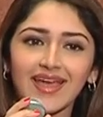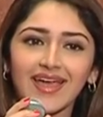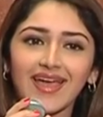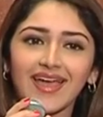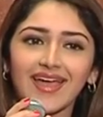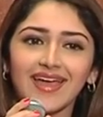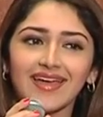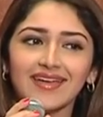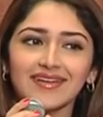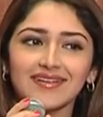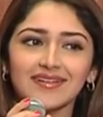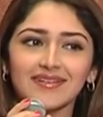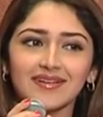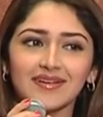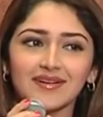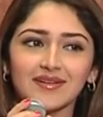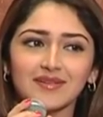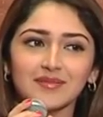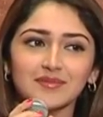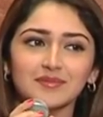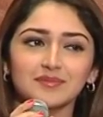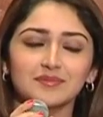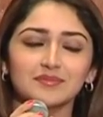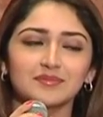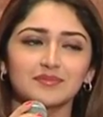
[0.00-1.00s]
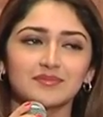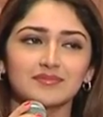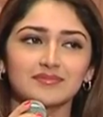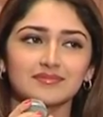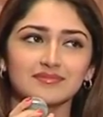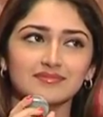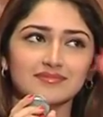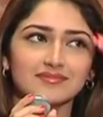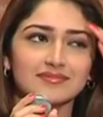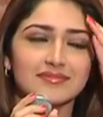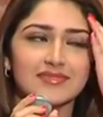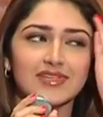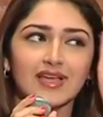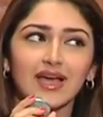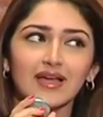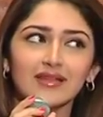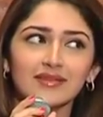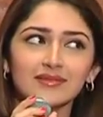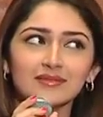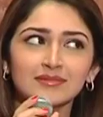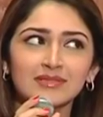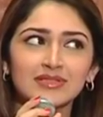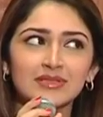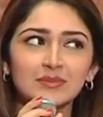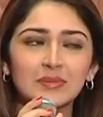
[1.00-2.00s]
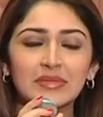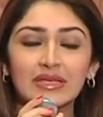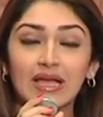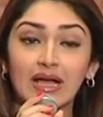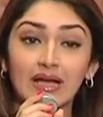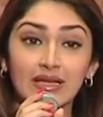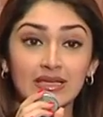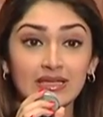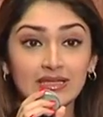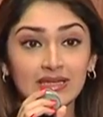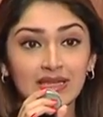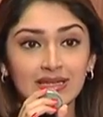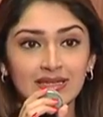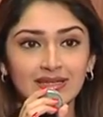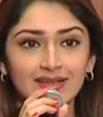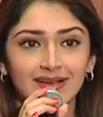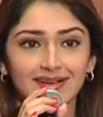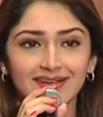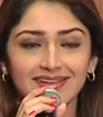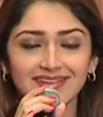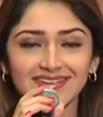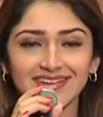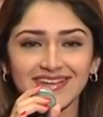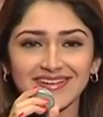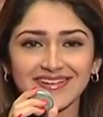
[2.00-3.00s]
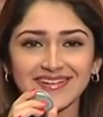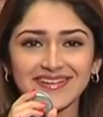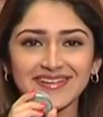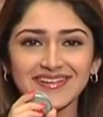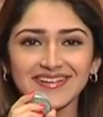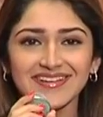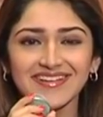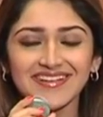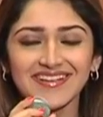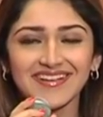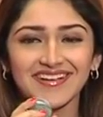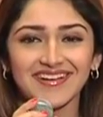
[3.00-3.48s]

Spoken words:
and the other will be Akineni Akineni.